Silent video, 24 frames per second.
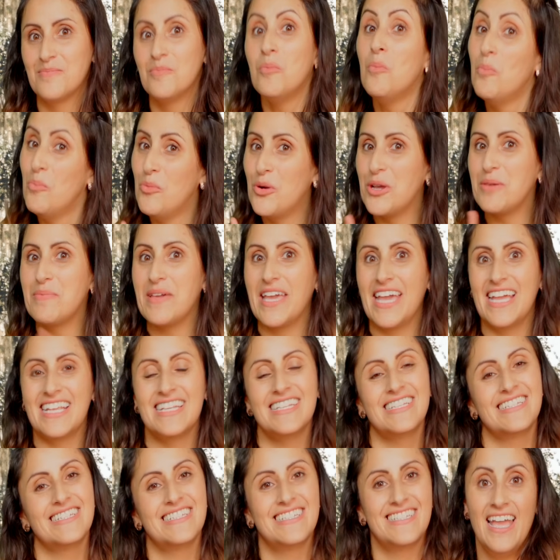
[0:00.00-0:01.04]
Muy bien.
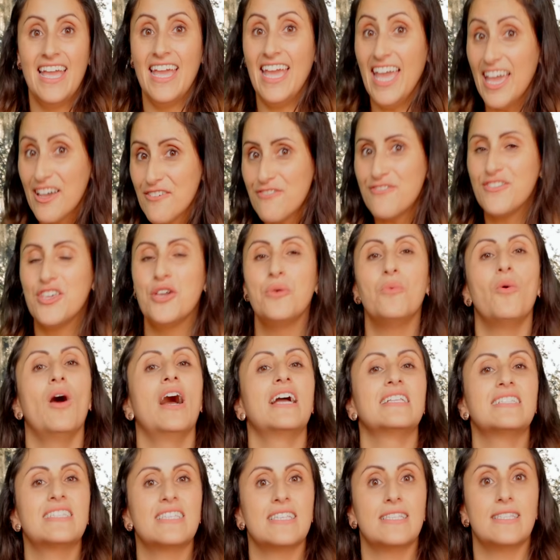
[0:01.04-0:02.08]
If you want to